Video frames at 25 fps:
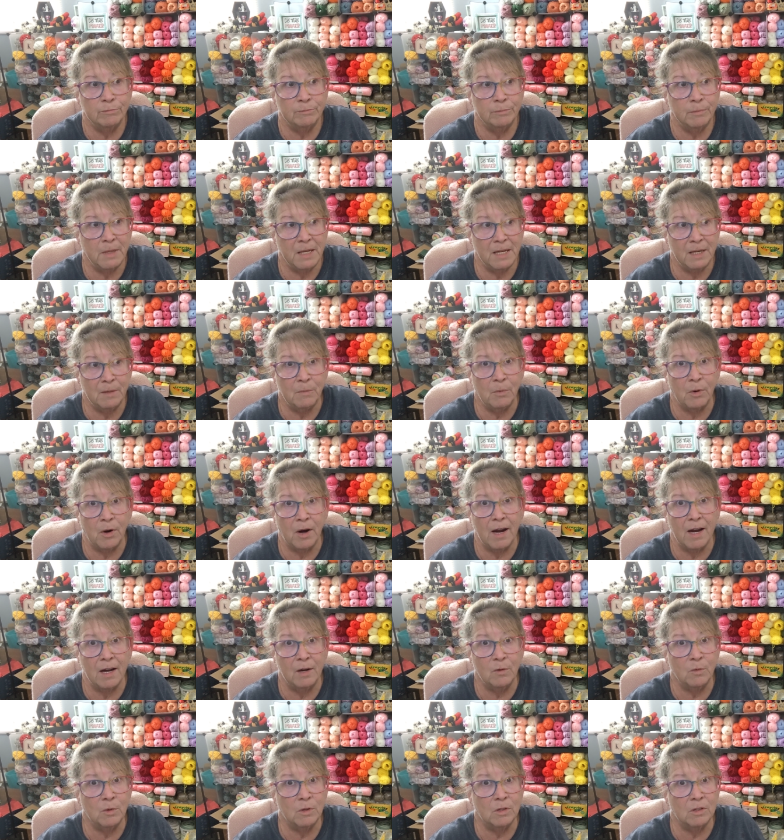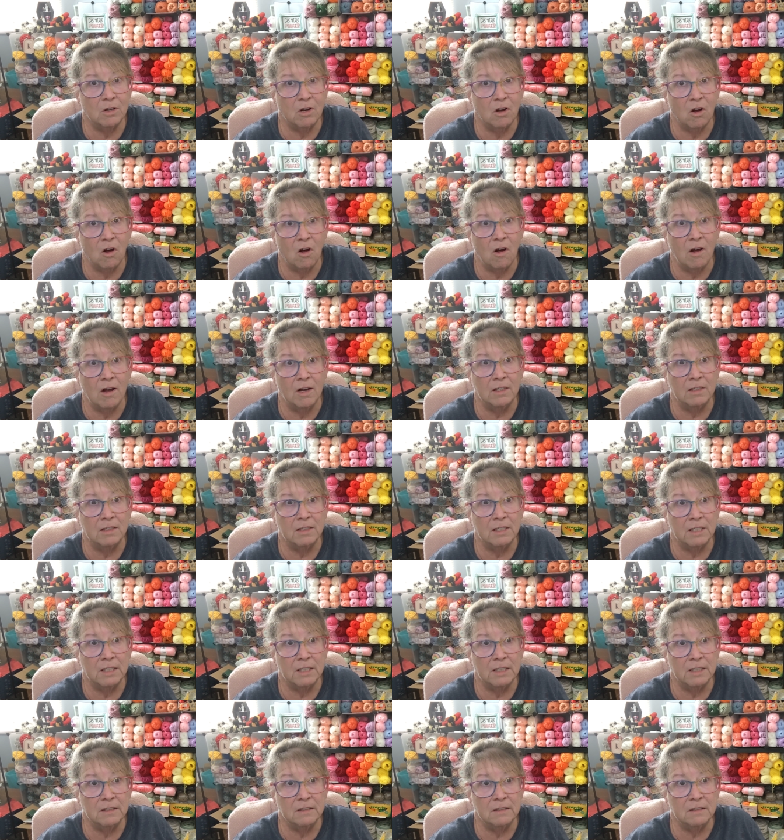me and Brian were gone
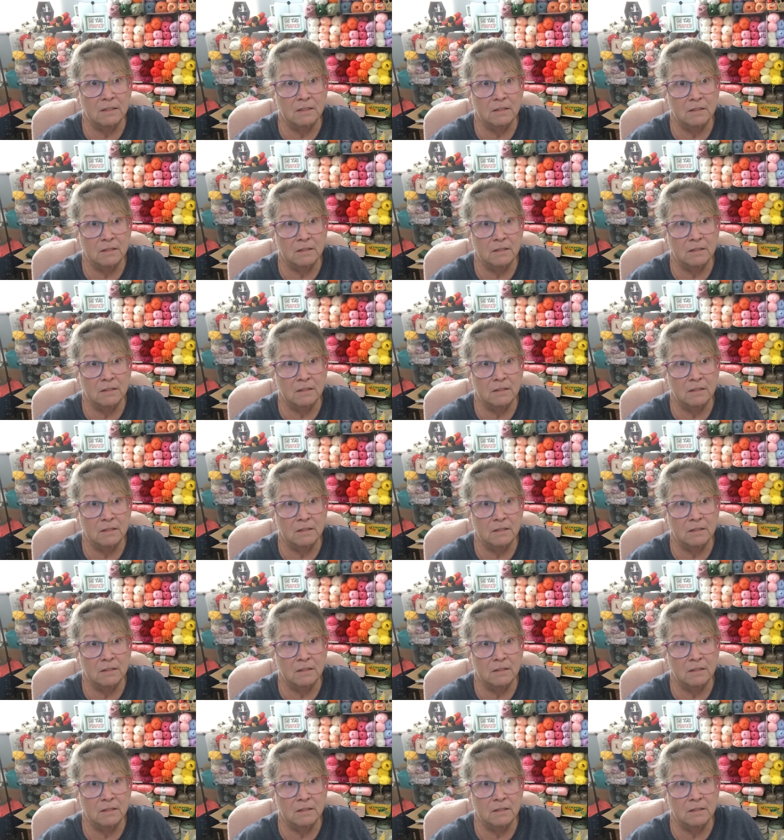like